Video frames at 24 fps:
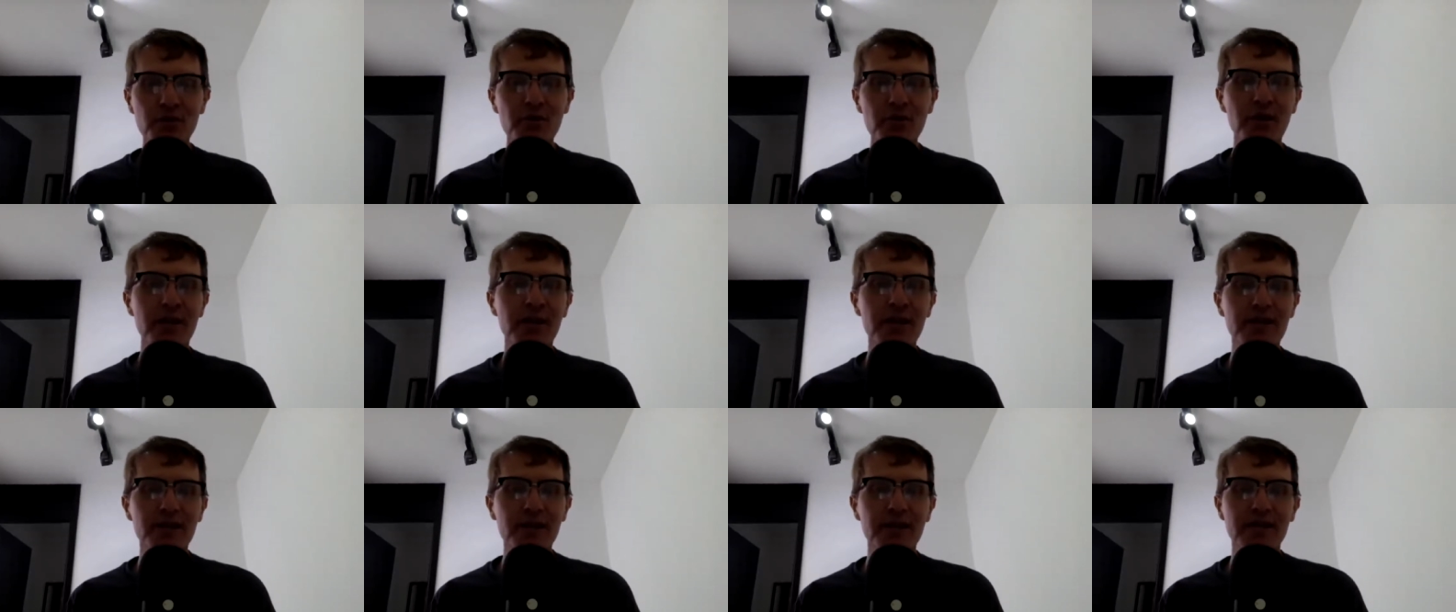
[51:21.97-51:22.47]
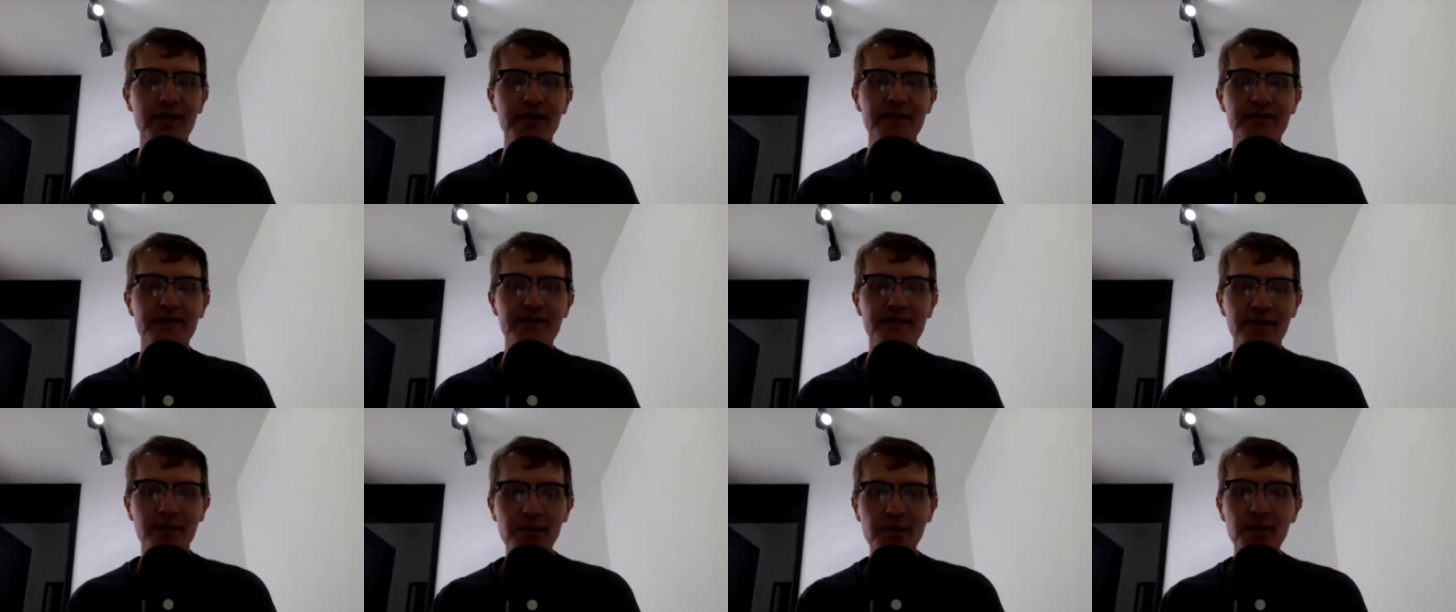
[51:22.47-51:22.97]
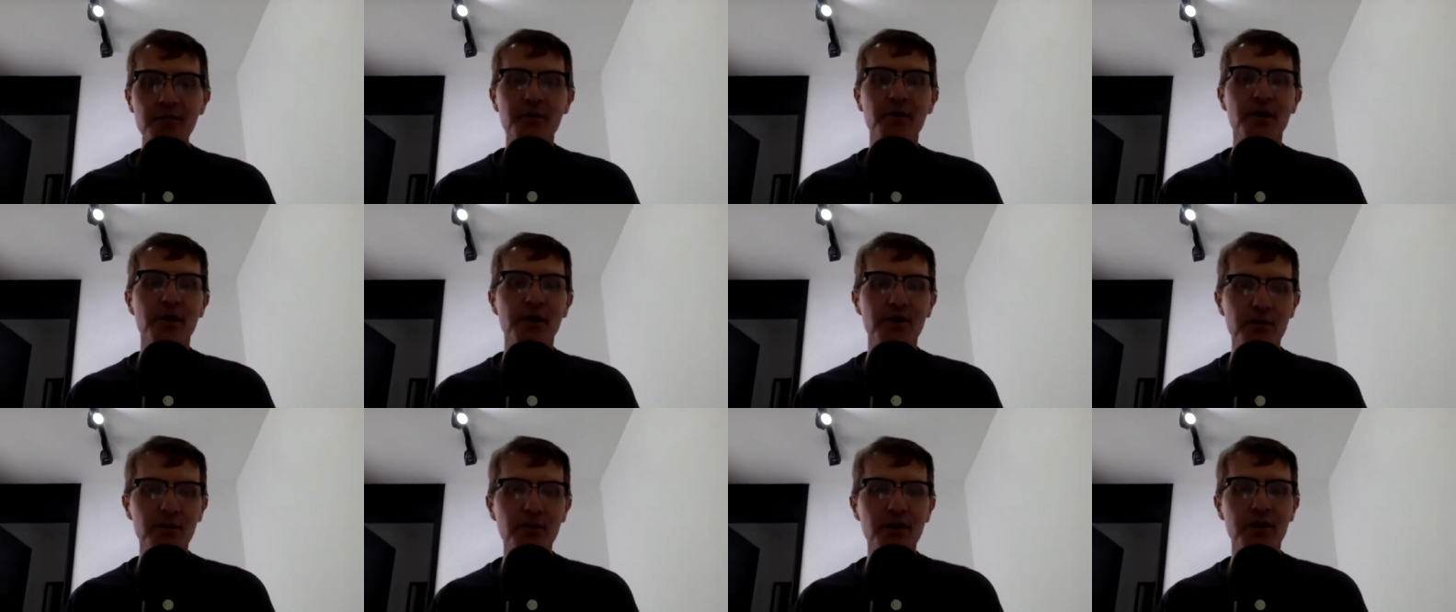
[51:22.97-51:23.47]
generate and
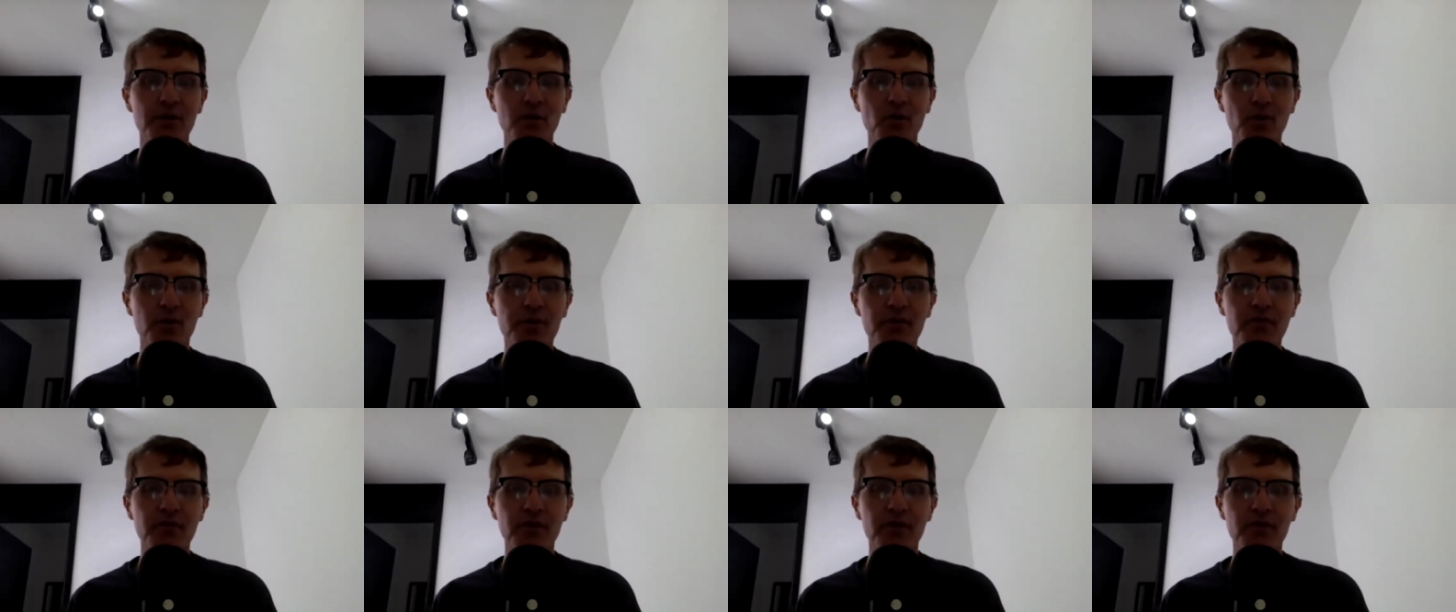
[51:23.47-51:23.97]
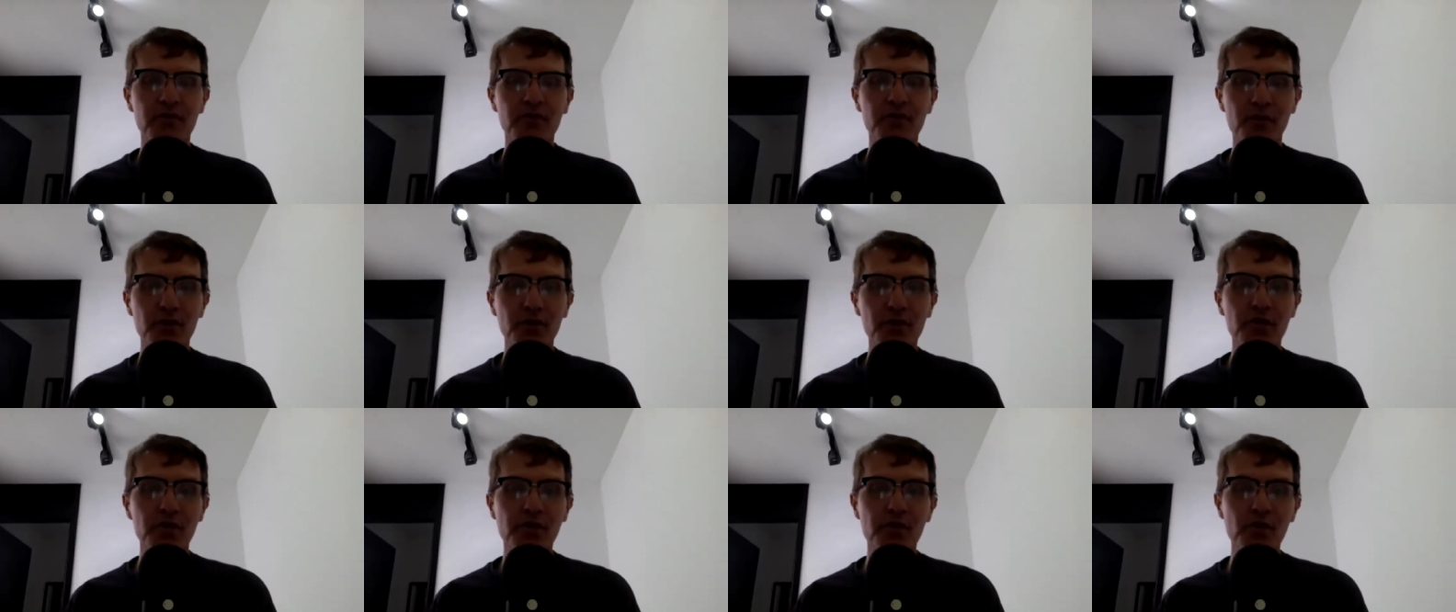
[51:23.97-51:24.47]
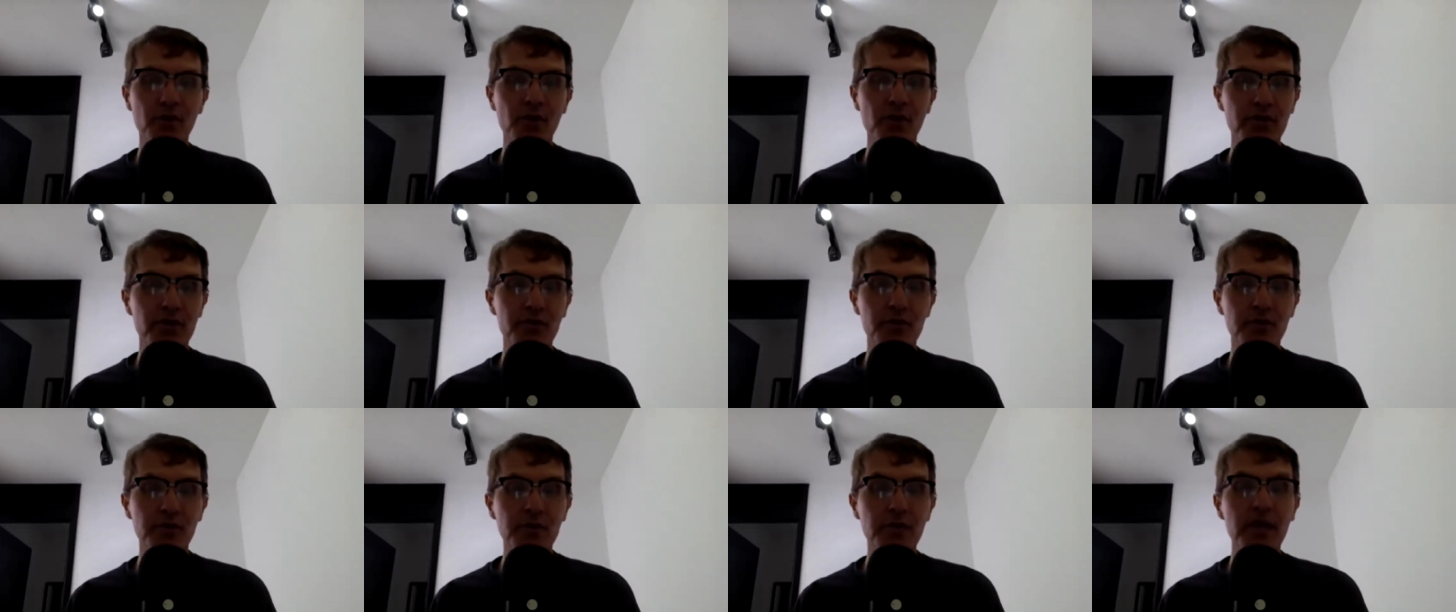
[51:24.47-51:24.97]
celebrate really what they've
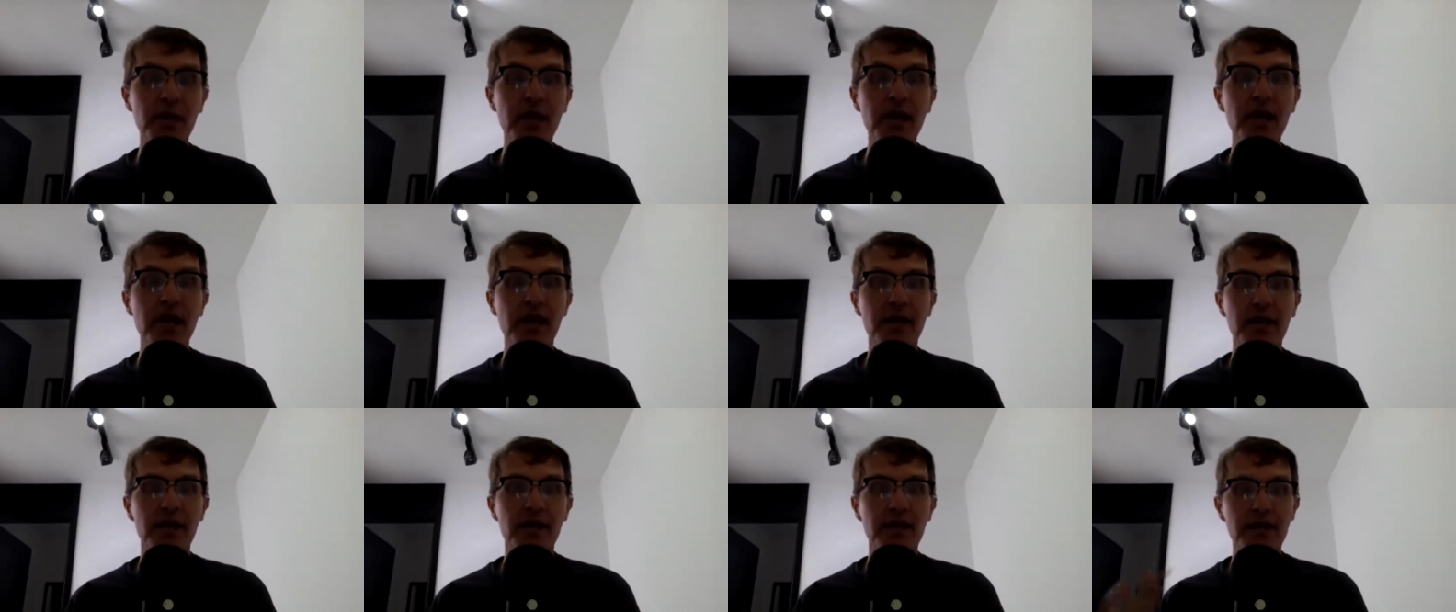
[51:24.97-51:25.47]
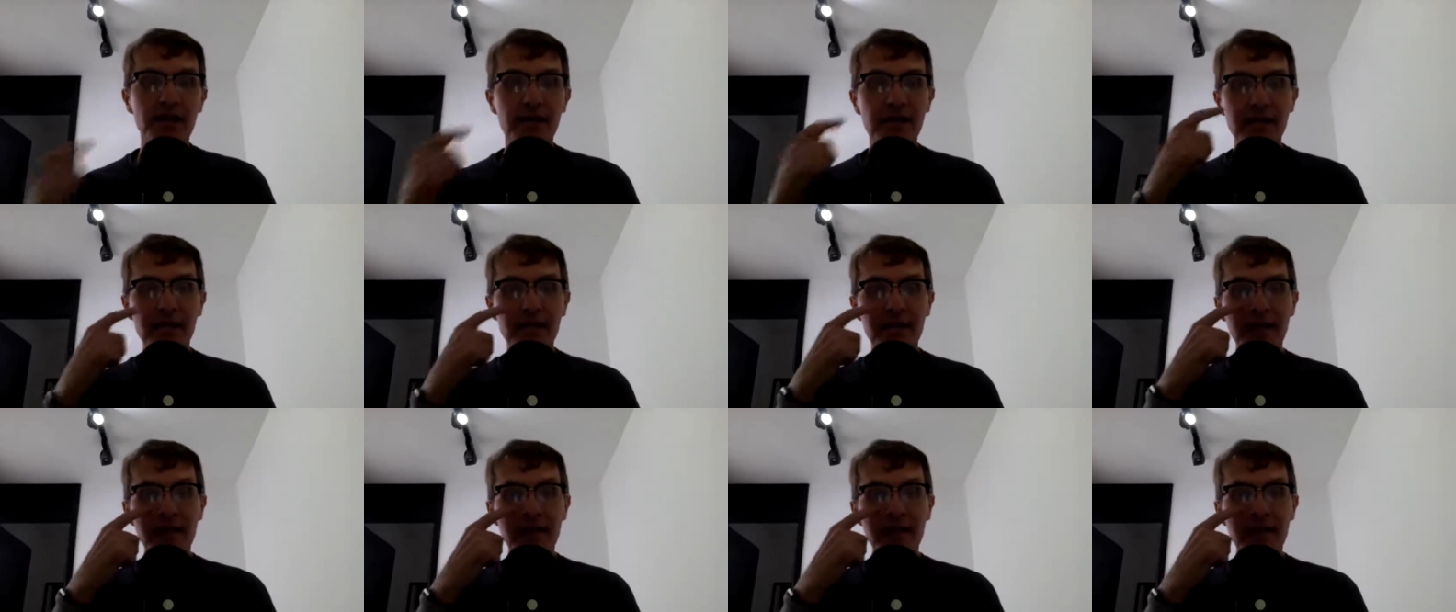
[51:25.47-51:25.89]
learned throughout the BA,